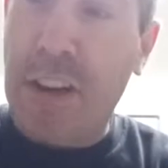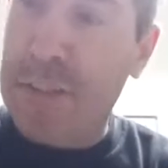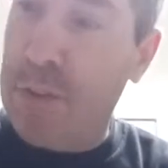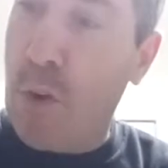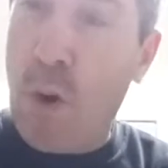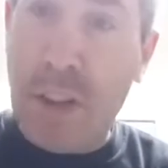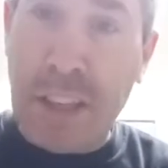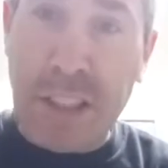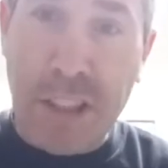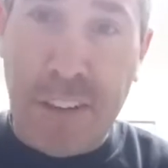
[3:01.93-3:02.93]
stuff, all
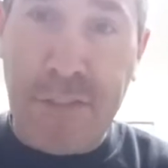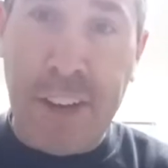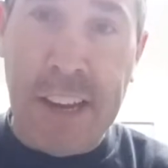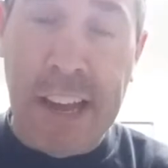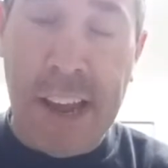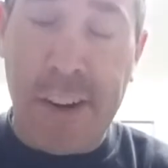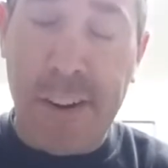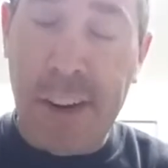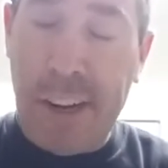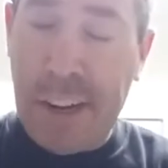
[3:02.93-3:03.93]
this stuff in
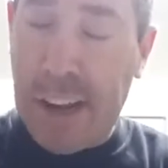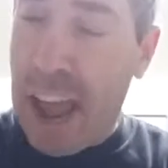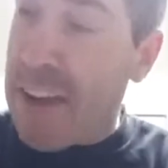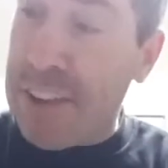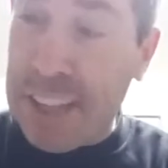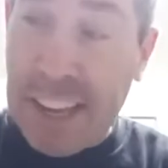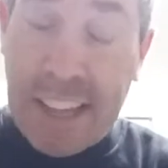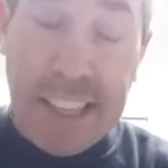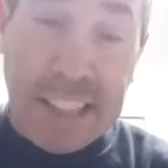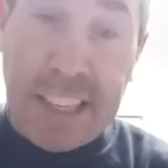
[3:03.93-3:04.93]
here, everything
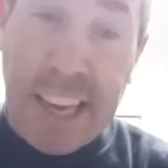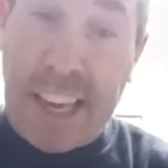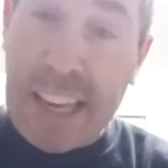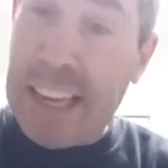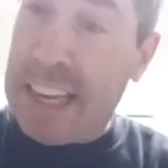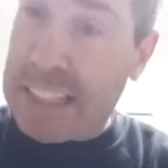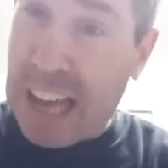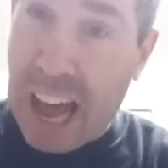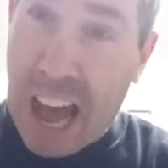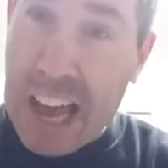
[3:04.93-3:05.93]
in this kit is a
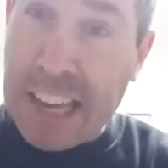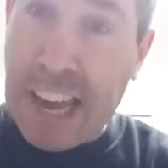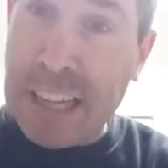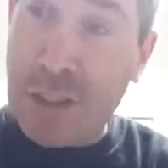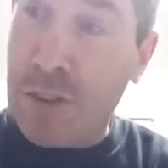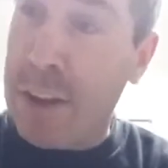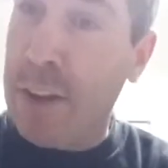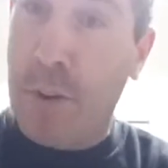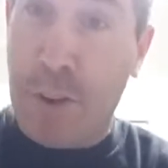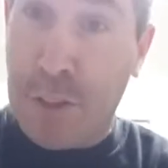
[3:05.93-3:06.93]
high
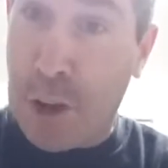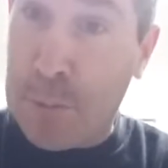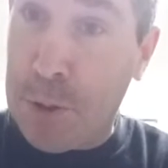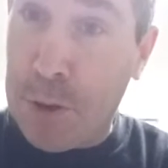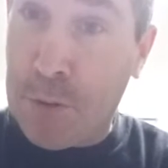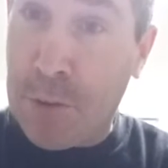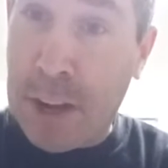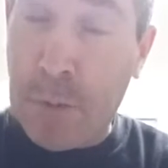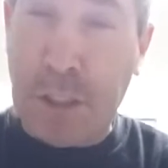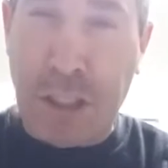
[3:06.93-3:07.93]
concentrate or therapeutic
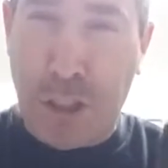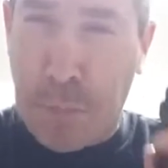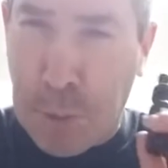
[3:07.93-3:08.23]
grade, which is the